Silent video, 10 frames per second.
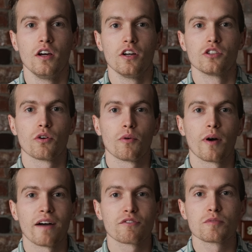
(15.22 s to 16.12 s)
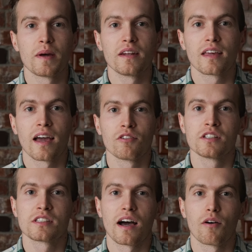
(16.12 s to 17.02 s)
So after spending
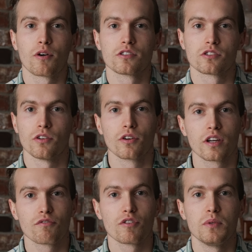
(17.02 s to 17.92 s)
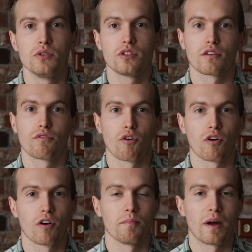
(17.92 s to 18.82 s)
countless hours looking for music
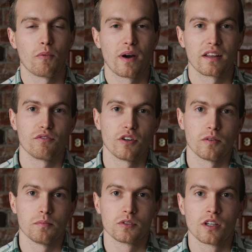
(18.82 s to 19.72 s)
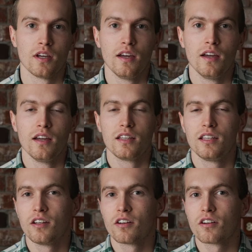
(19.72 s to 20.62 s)
for my wedding films,
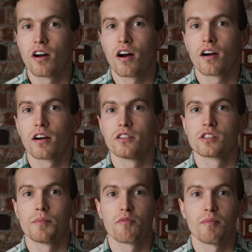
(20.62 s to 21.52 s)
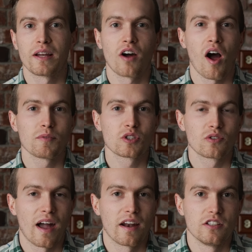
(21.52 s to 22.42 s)
here are some of my top
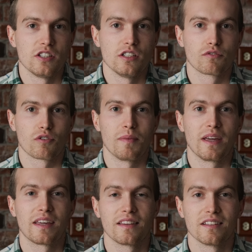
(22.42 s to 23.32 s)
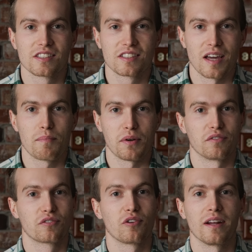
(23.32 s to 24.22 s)
strategies for making this step
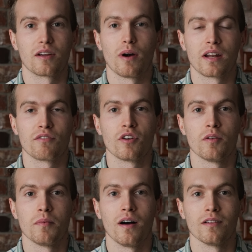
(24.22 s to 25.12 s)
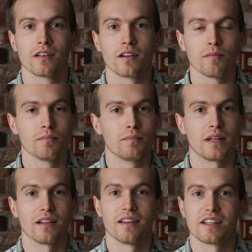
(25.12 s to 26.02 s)
of creating wedding film a little
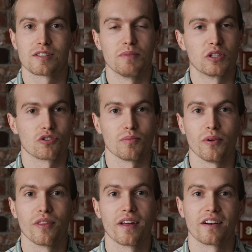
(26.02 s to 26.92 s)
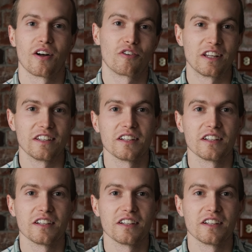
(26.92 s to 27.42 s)
bit less miserable than it already